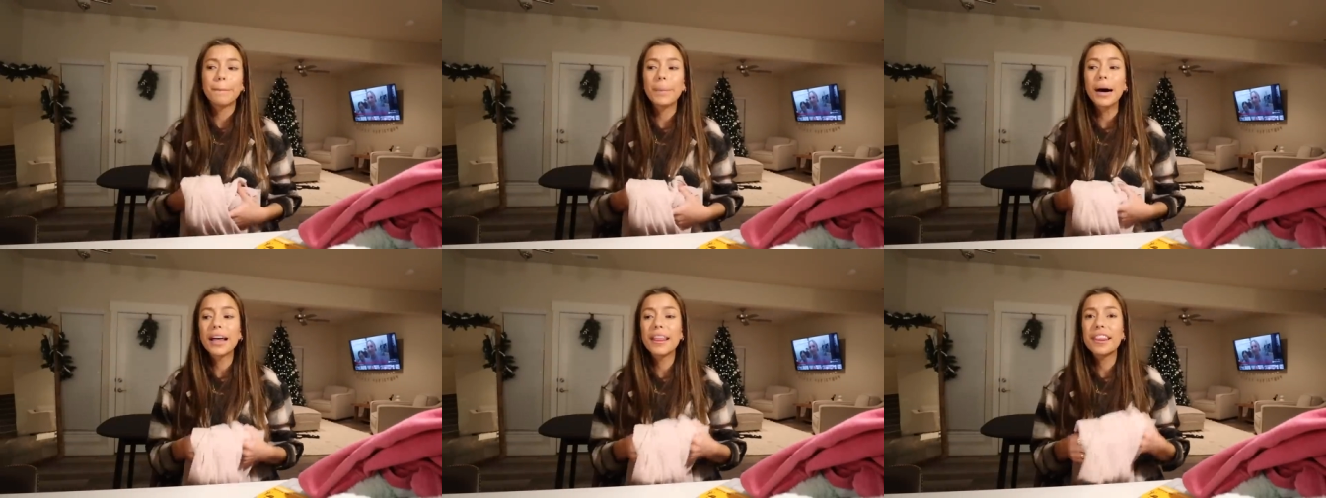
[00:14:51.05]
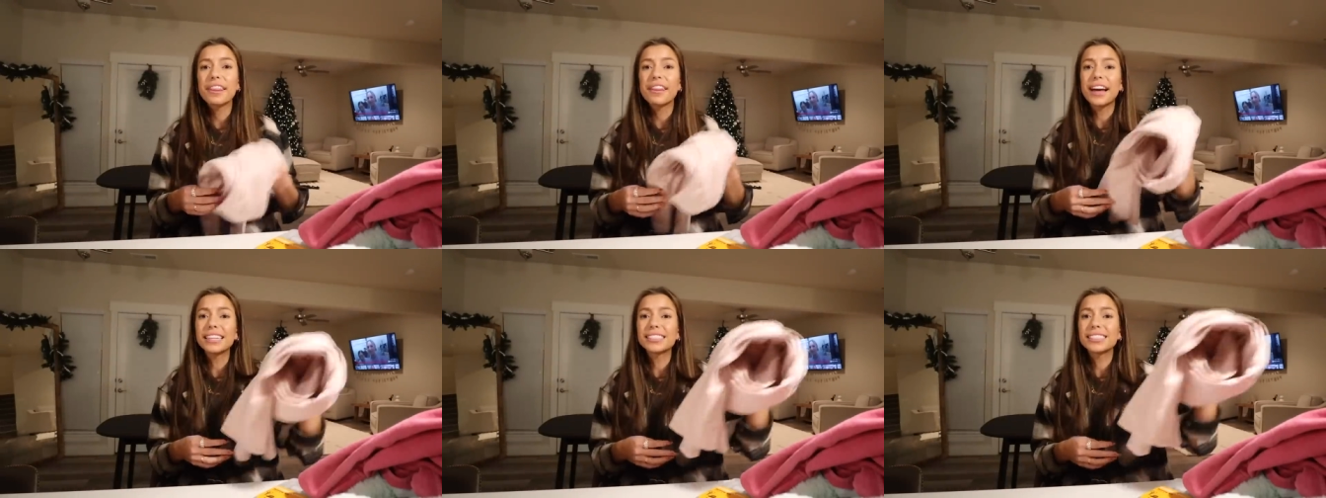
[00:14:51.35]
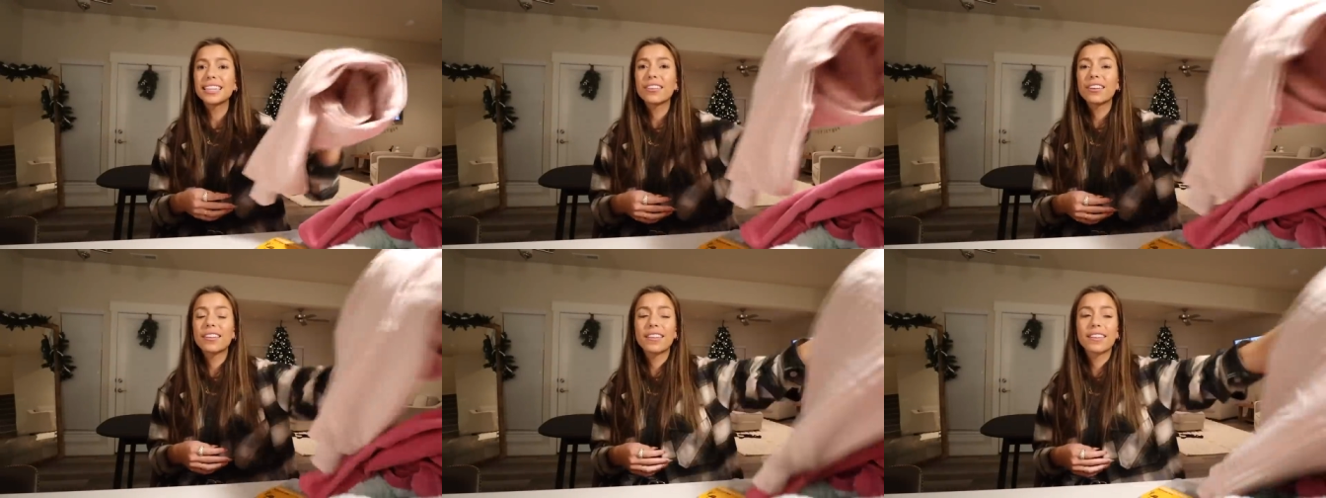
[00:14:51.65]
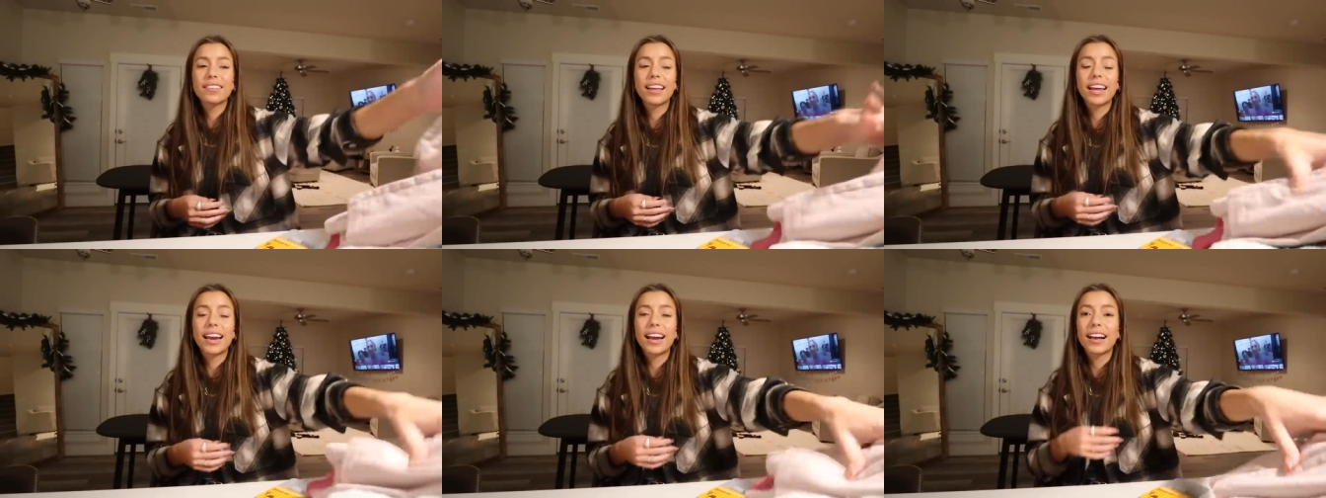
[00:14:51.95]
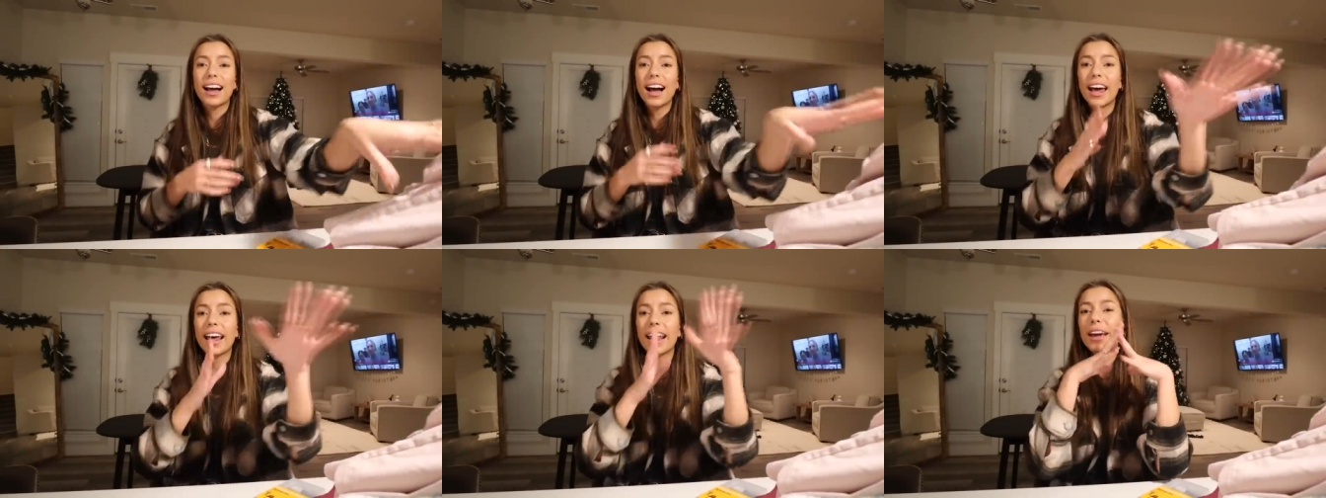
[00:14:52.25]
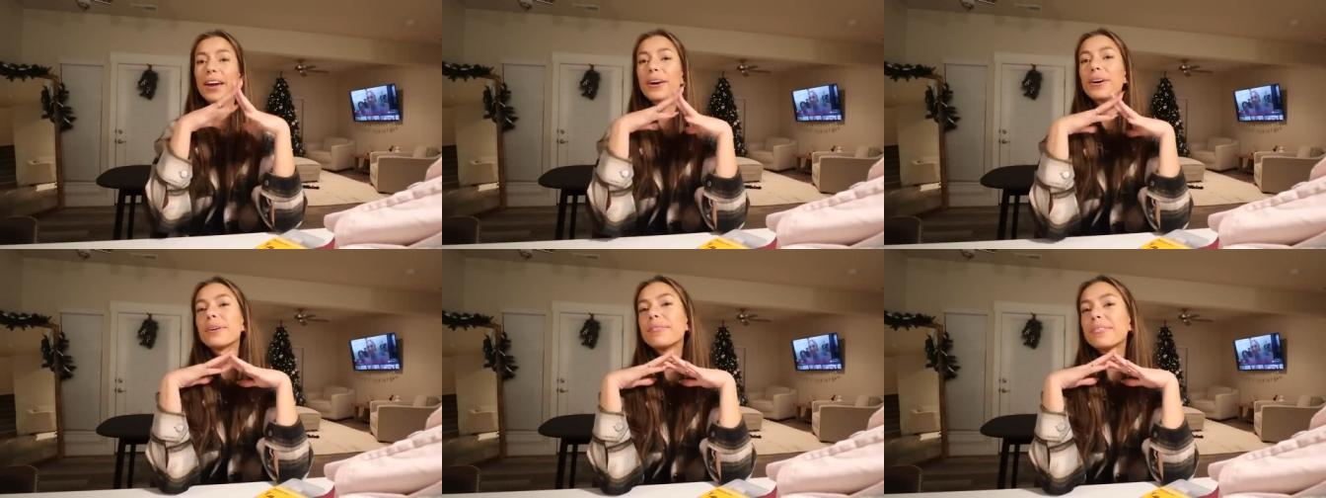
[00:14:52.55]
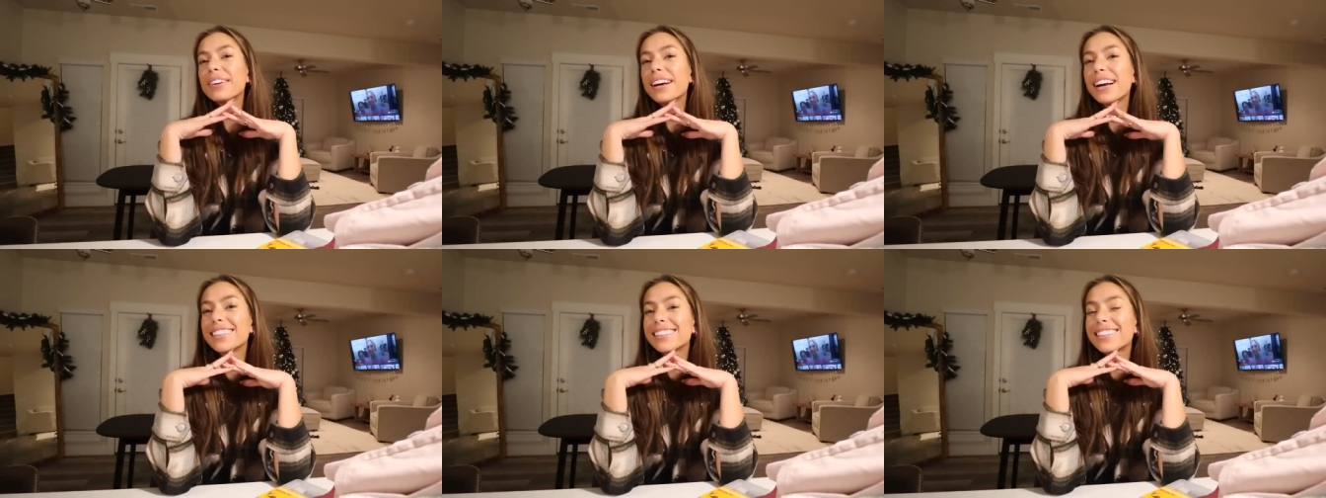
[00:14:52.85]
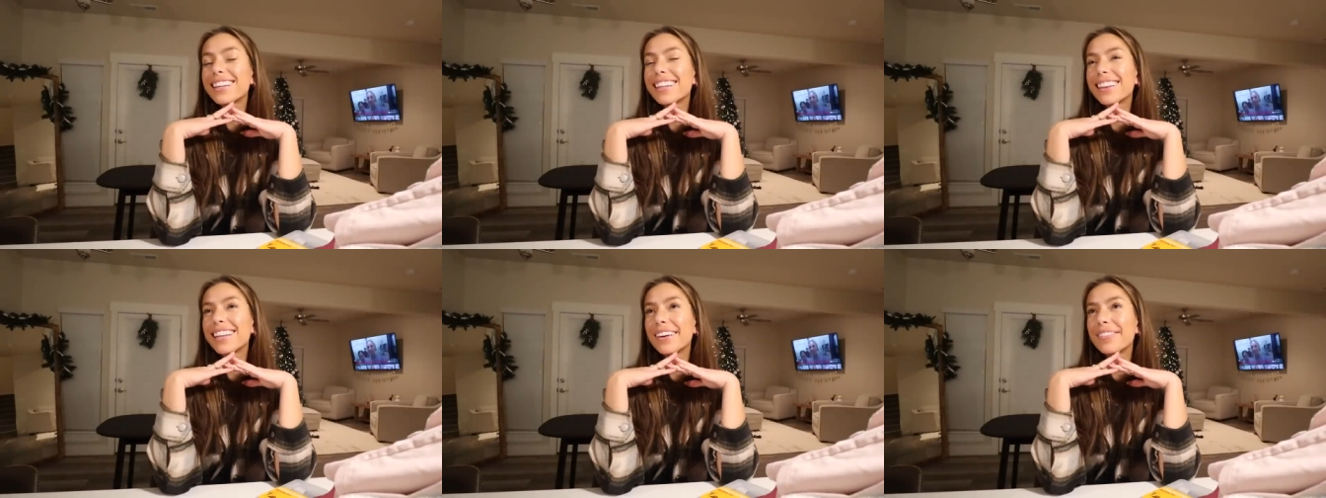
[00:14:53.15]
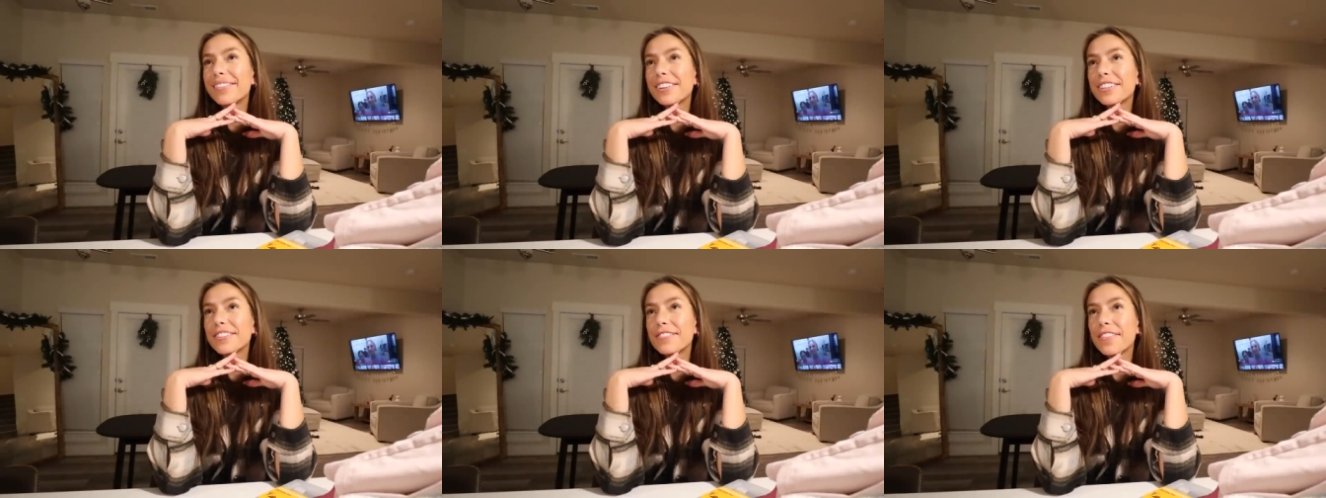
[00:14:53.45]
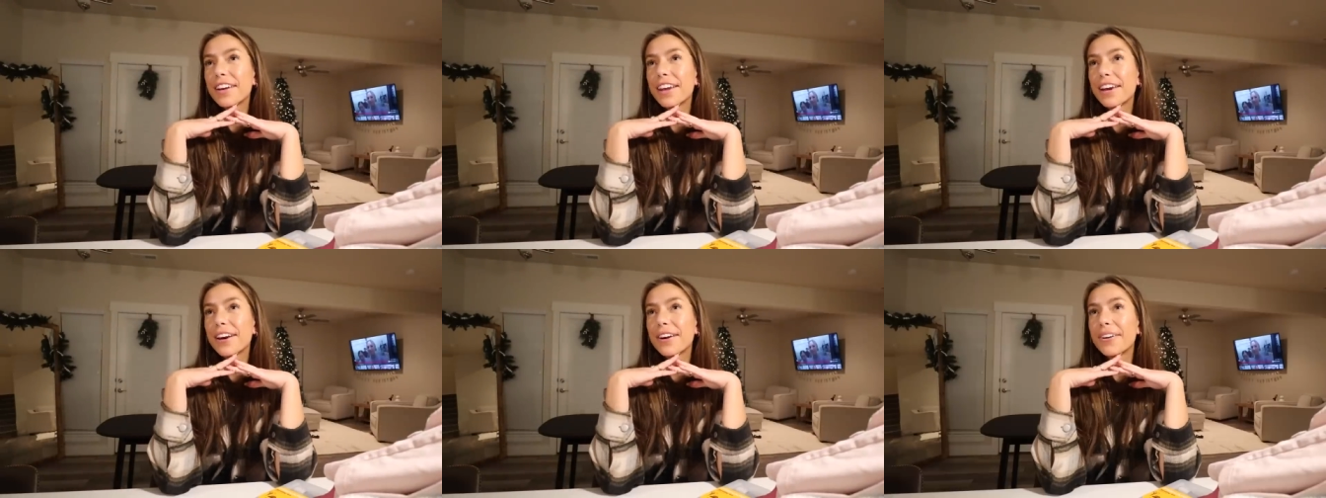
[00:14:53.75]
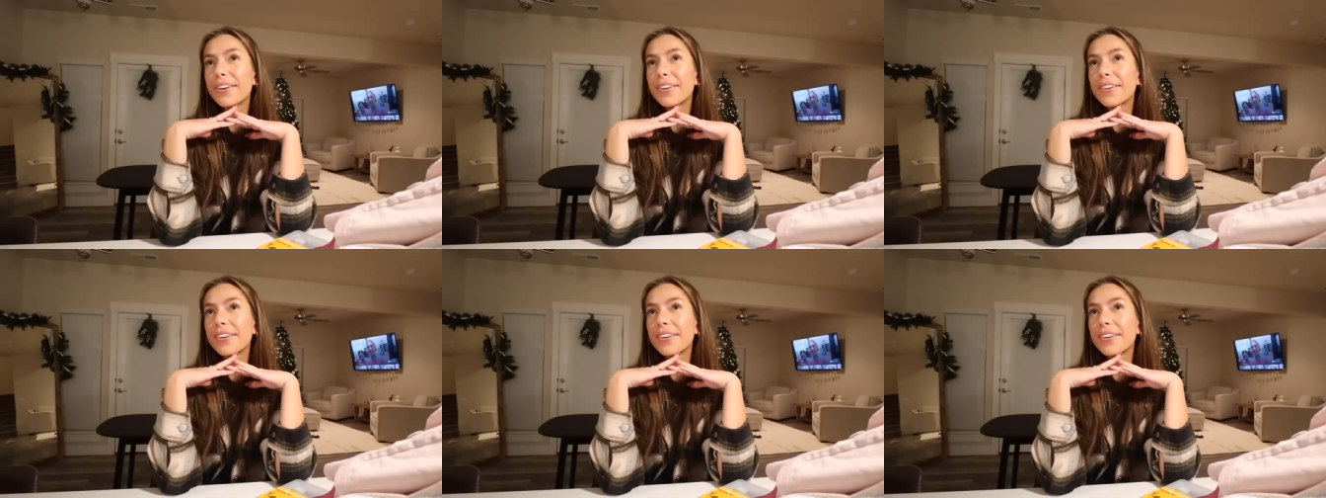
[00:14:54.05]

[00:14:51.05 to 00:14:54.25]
But that's everything that I got. I hope you guys loved this video.